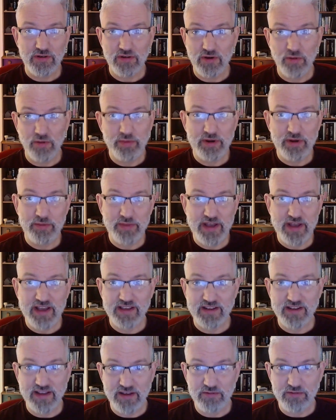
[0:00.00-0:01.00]
open a
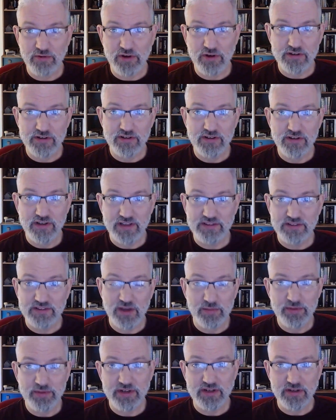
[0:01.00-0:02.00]
bag and add water and
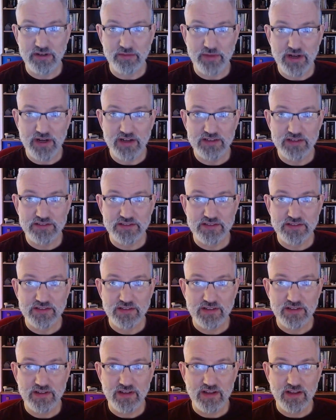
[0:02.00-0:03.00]
dump it in a box?
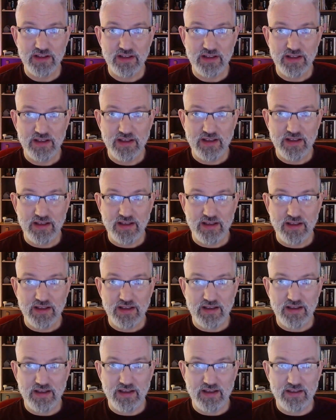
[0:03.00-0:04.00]

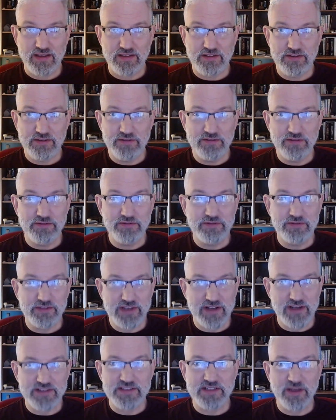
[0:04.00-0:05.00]
You
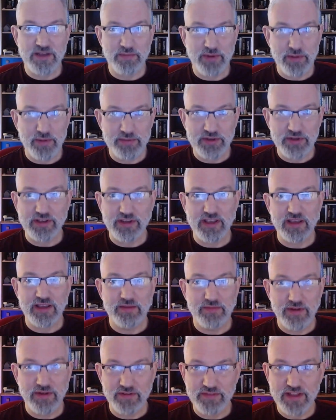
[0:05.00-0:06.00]
got to step up your
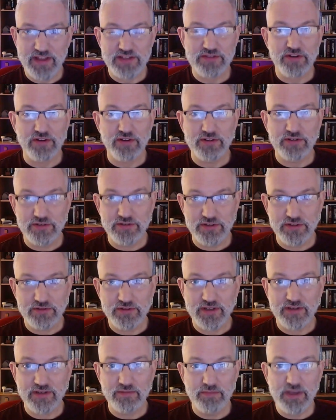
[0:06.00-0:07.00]
game if that's all you're
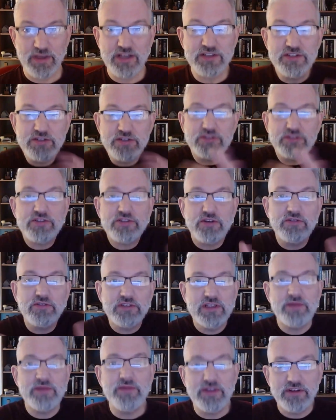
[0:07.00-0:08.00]
doing, because you're so
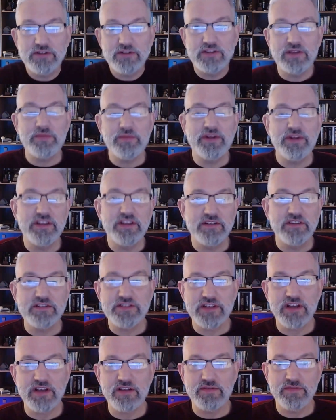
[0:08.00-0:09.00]
limiting
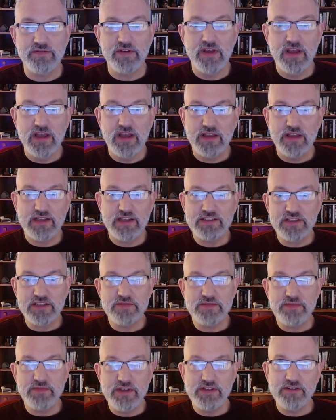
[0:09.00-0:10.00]
yourself. That
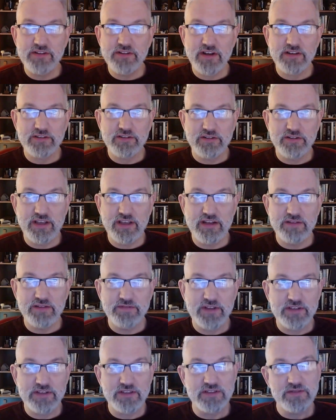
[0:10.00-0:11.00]
doesn't mean you're not creative.
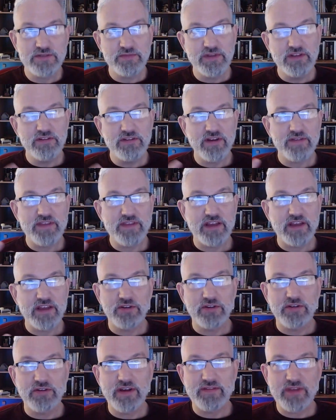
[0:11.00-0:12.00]
That doesn't mean you
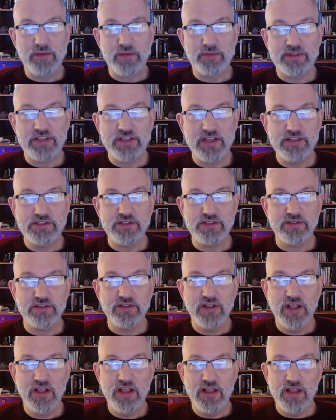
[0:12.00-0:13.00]
don't have that potential.
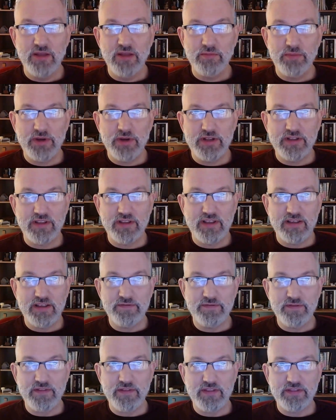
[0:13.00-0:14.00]
But if